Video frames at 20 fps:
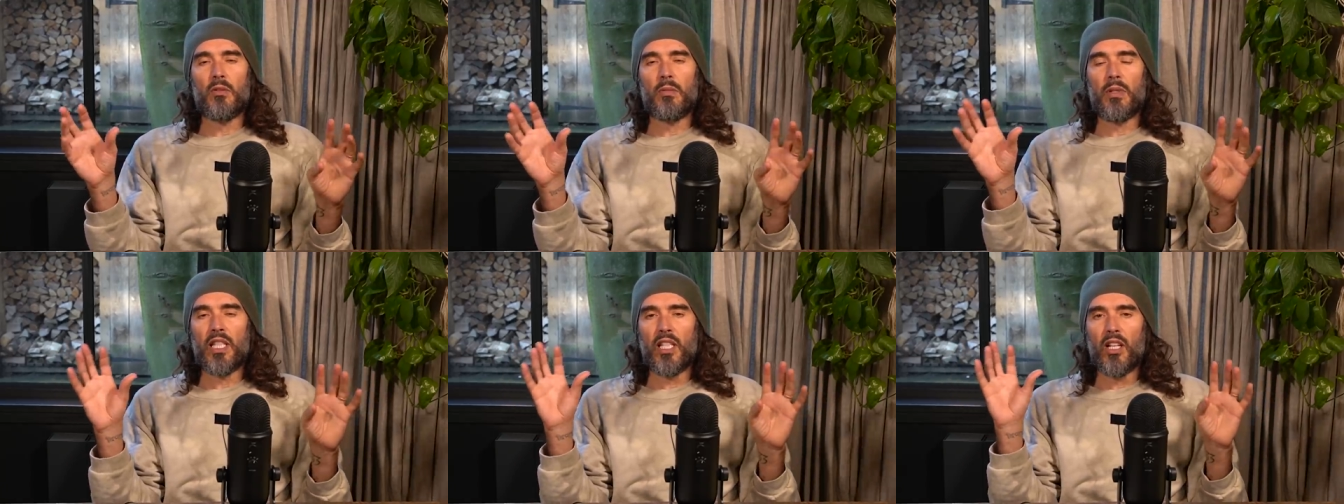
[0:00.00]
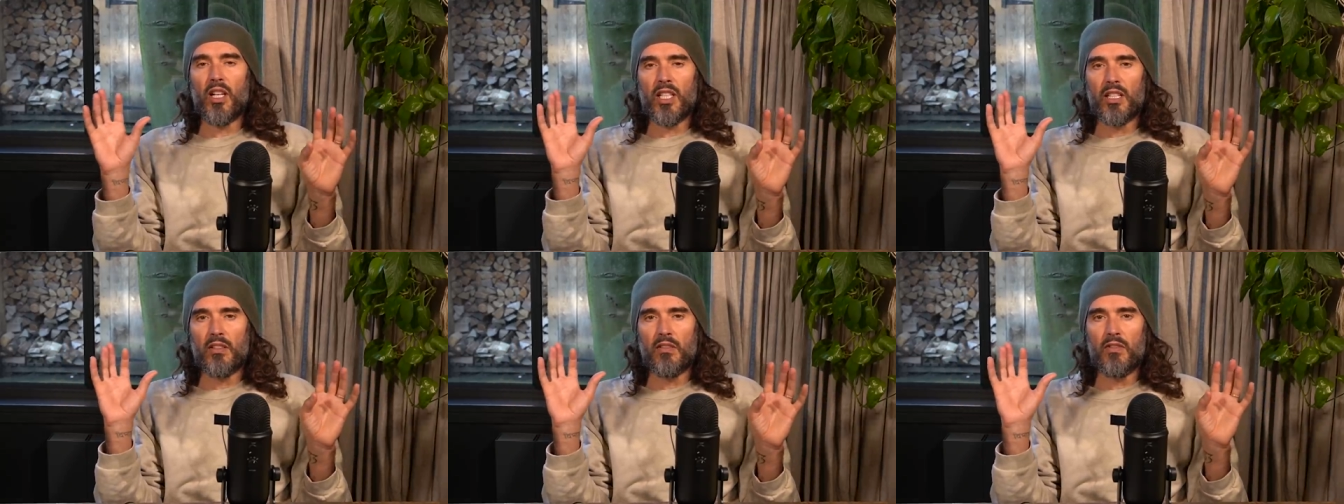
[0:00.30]
But the
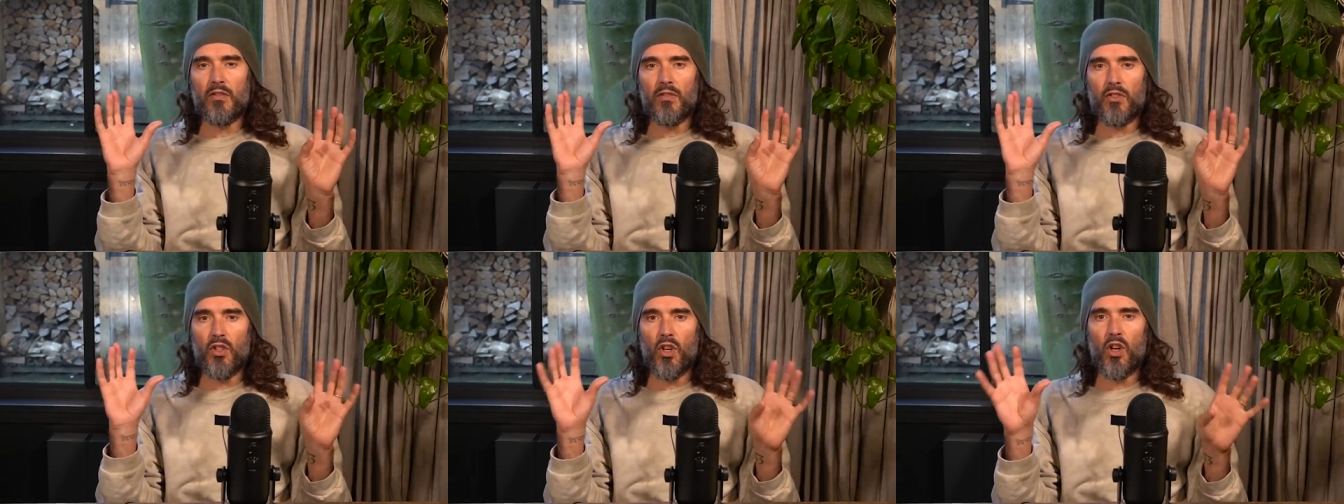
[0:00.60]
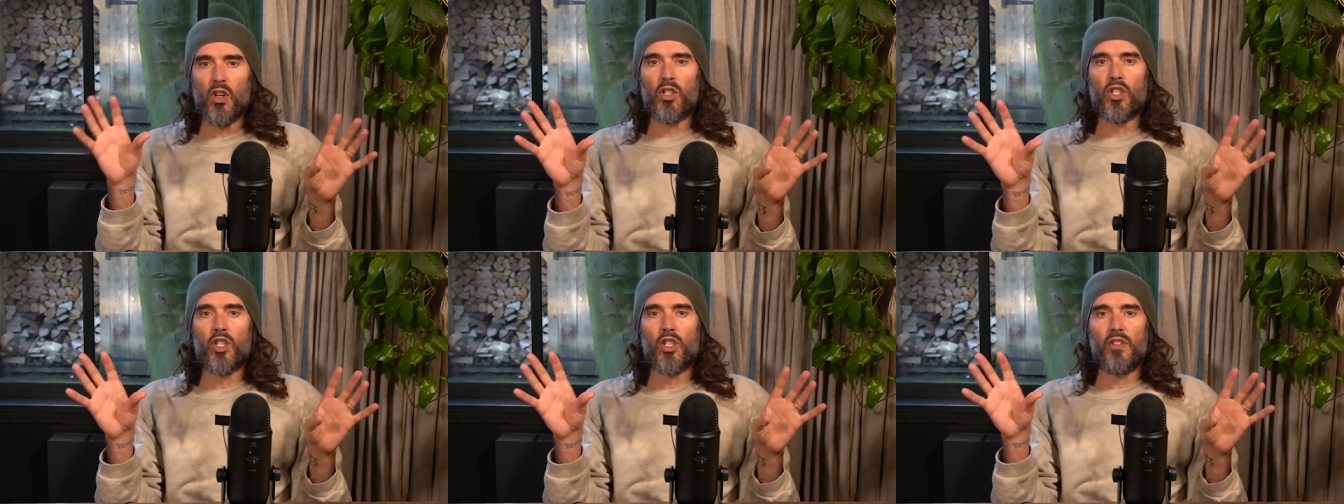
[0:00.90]
idea of
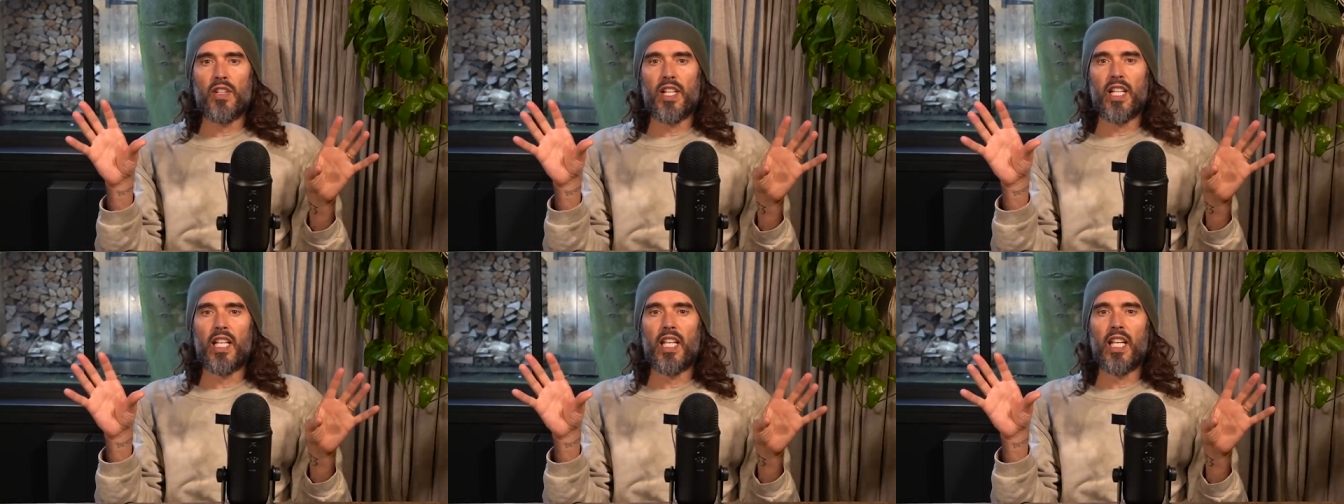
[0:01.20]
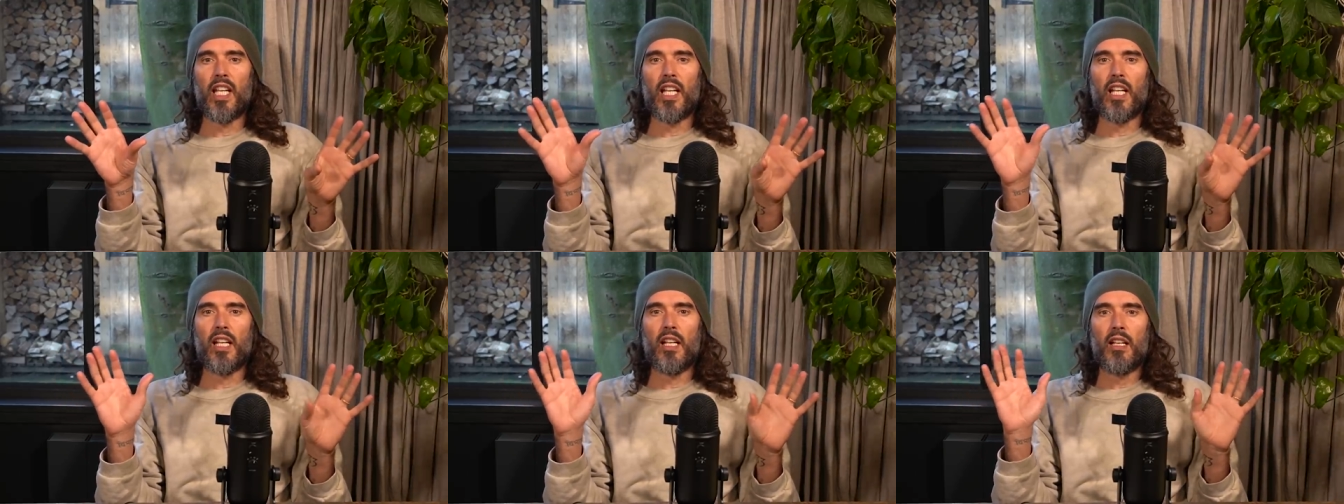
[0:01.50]
not
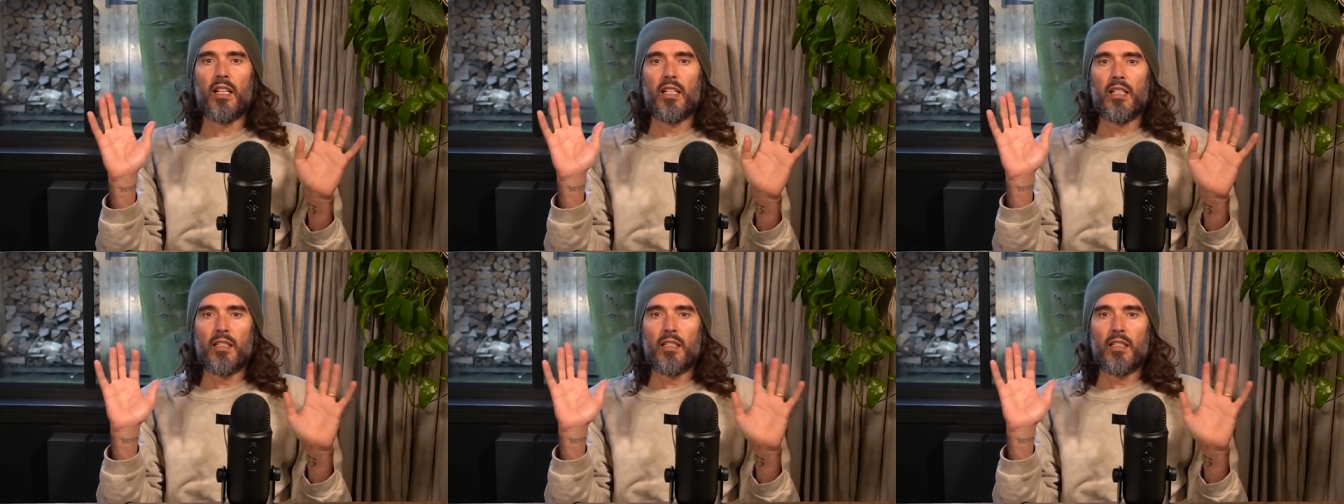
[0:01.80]
drinking